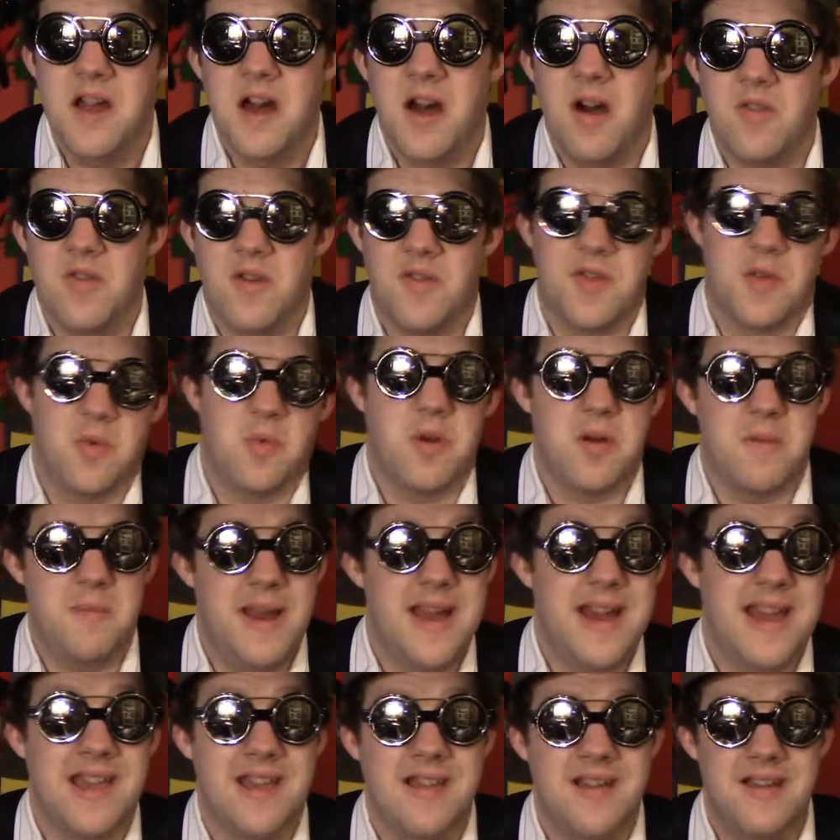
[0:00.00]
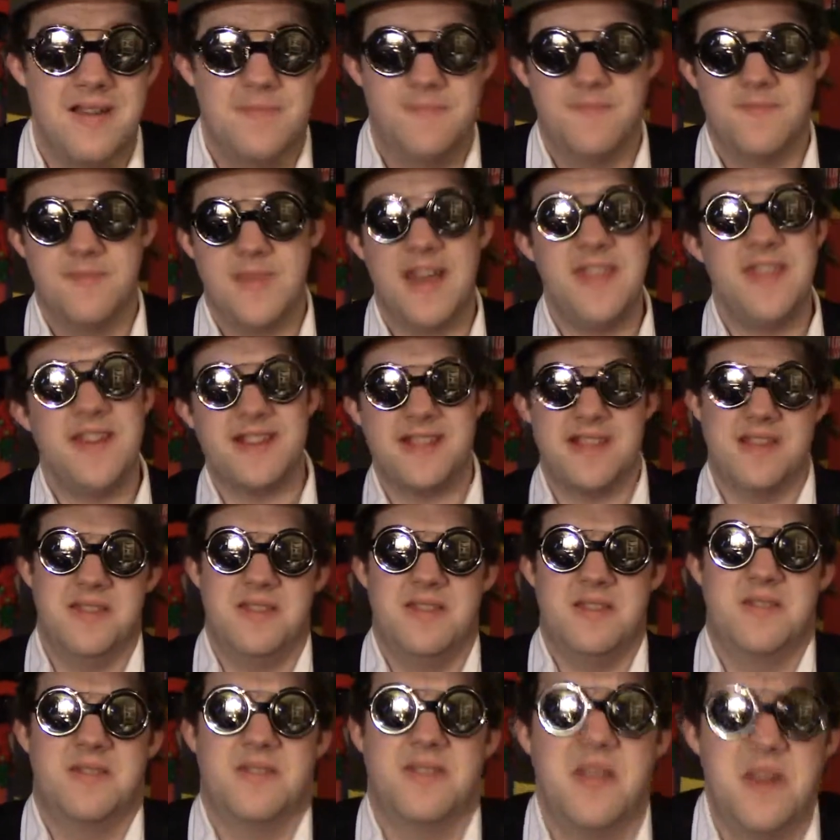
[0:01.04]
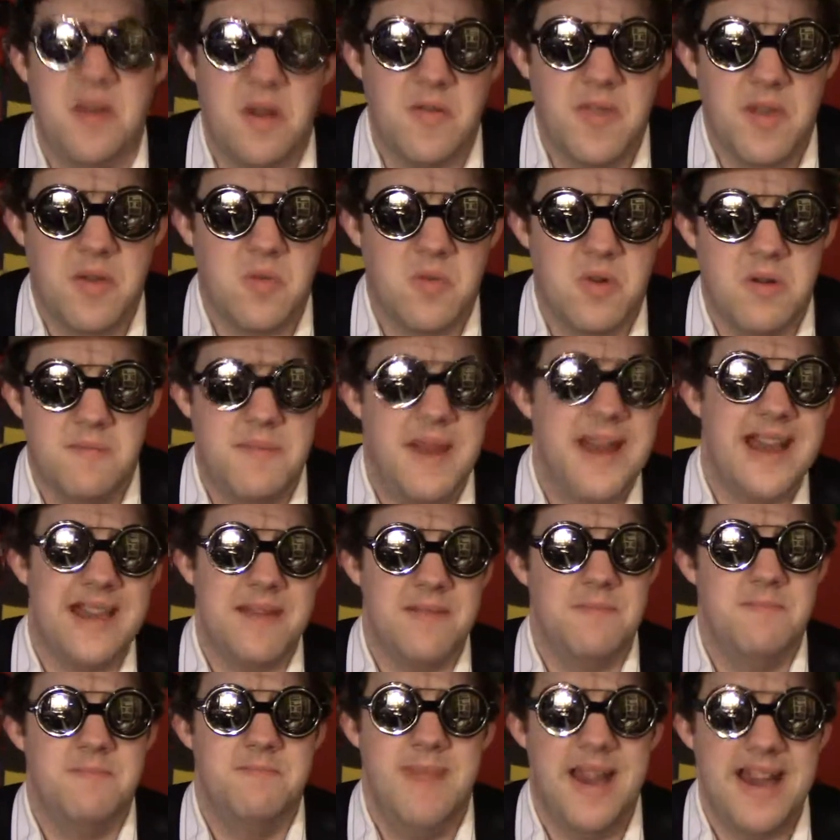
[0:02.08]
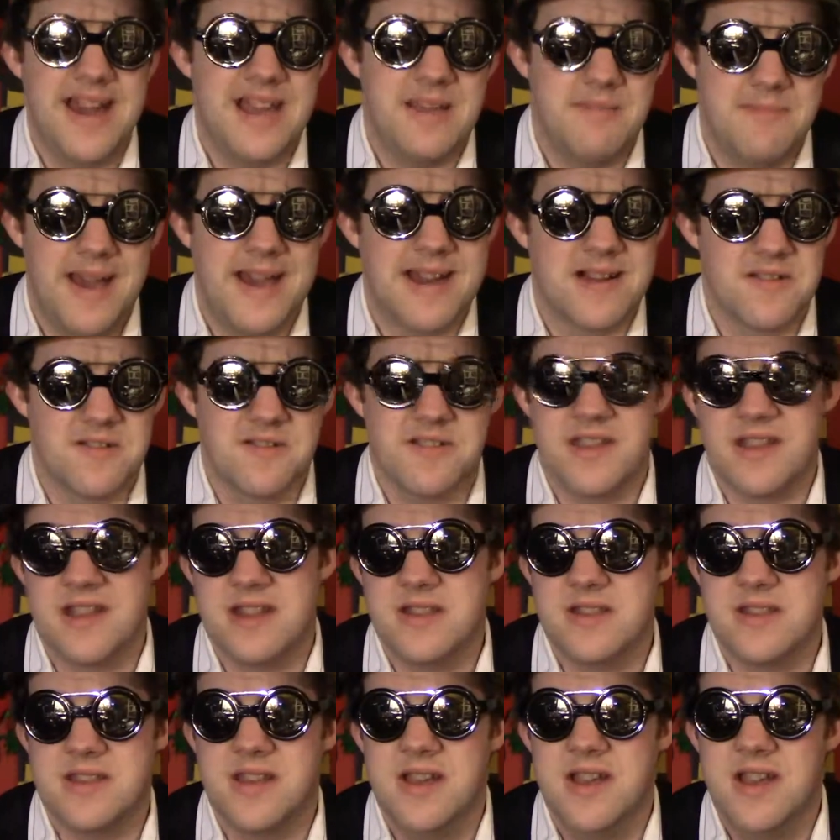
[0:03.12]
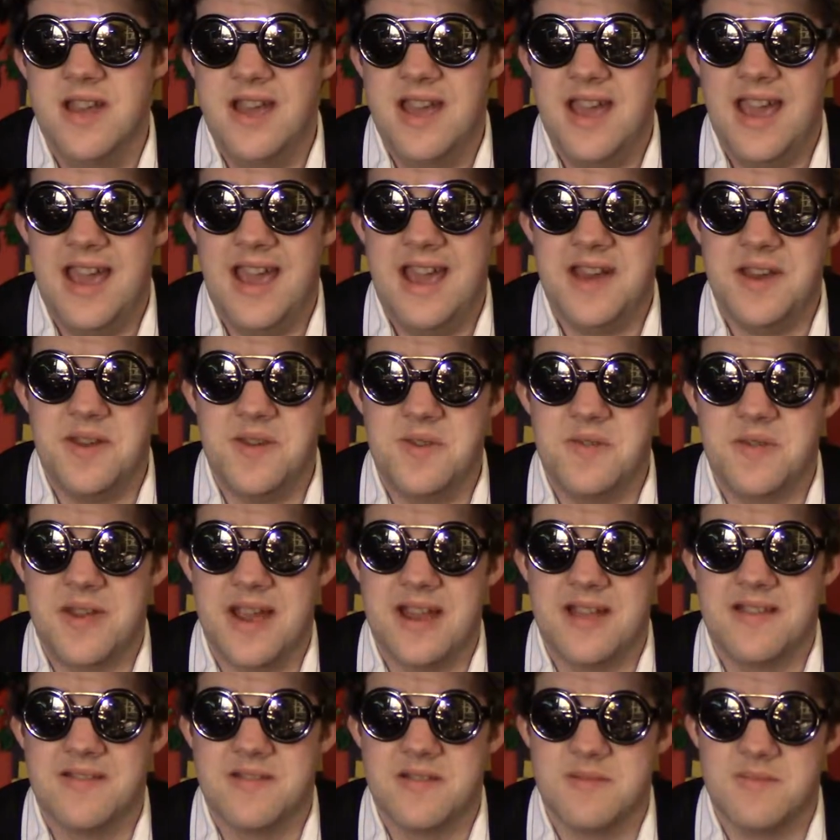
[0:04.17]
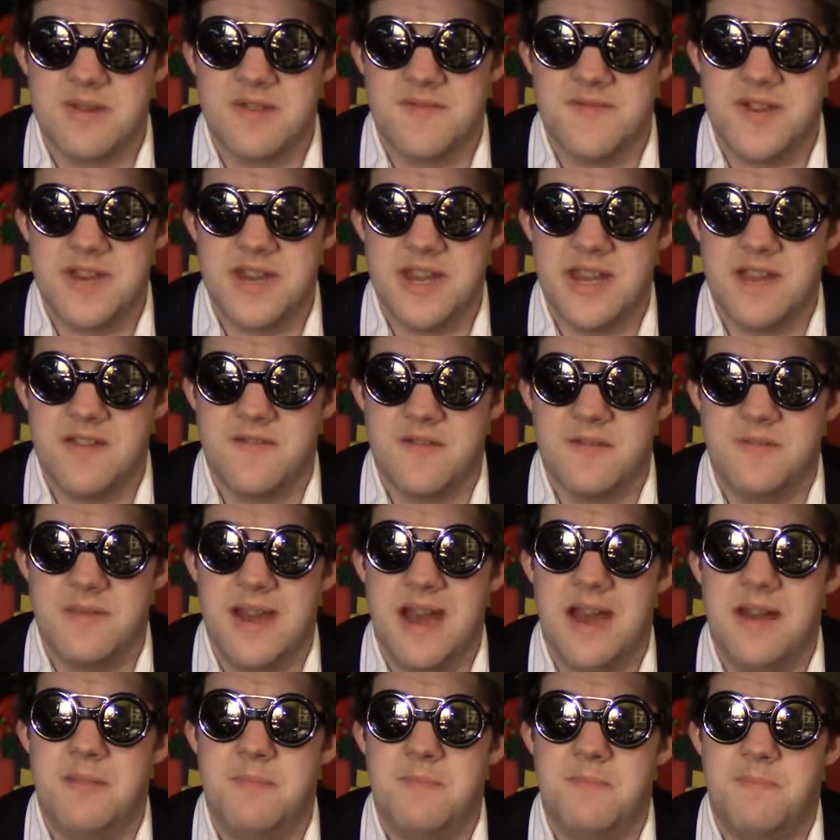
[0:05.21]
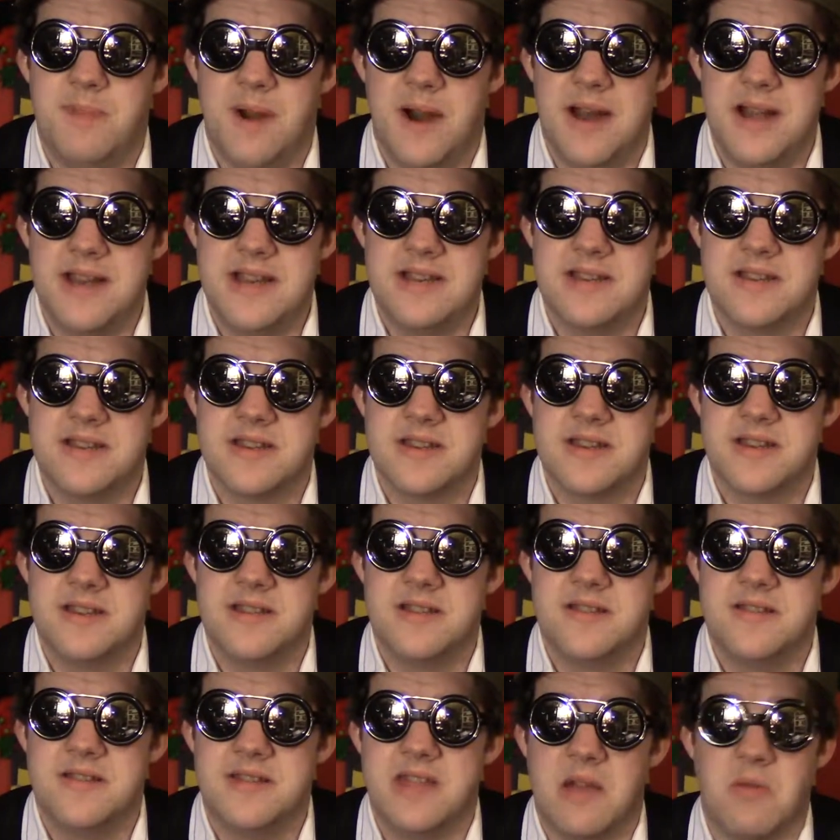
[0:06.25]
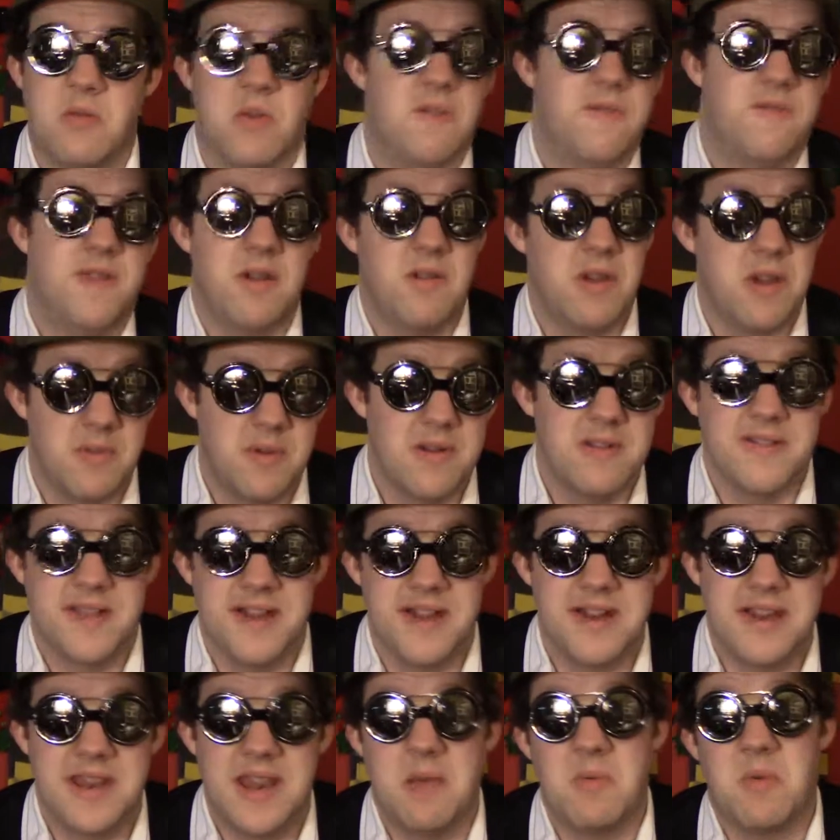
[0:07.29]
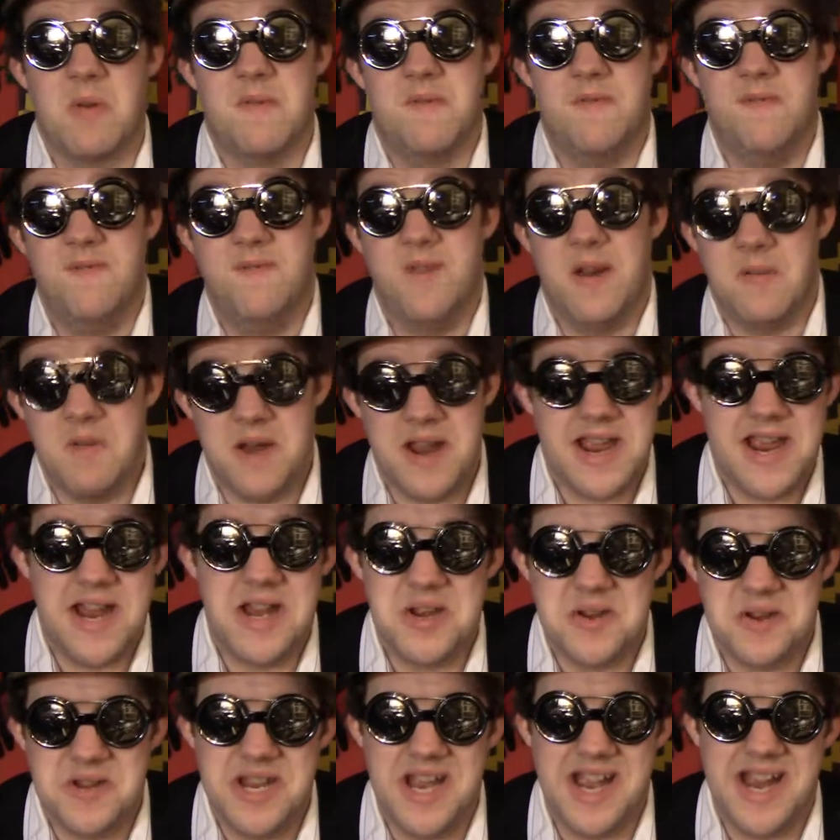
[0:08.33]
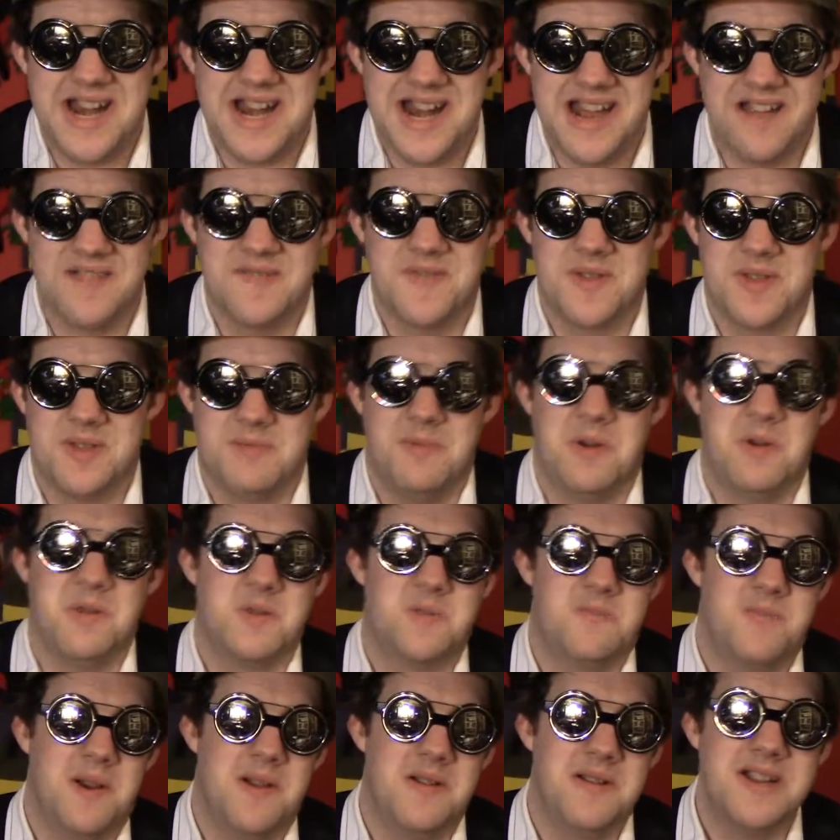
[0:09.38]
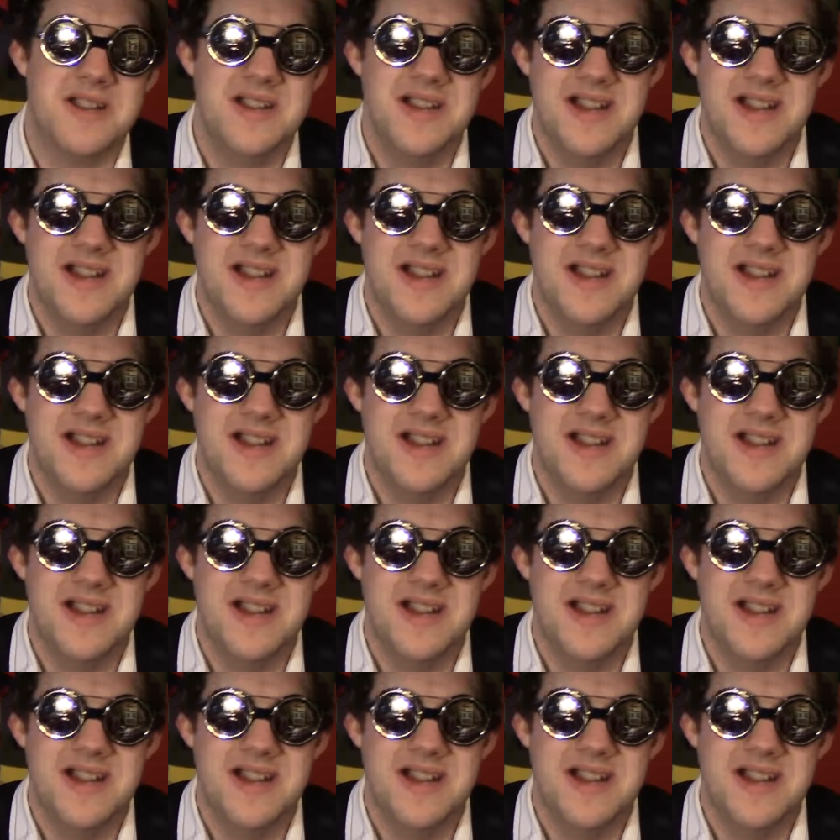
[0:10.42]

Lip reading: Although there were many, I think that, there were many battle scenes, and you do get a little bit of fatigue from that, but they were very well done. They were very entertaining for the most part.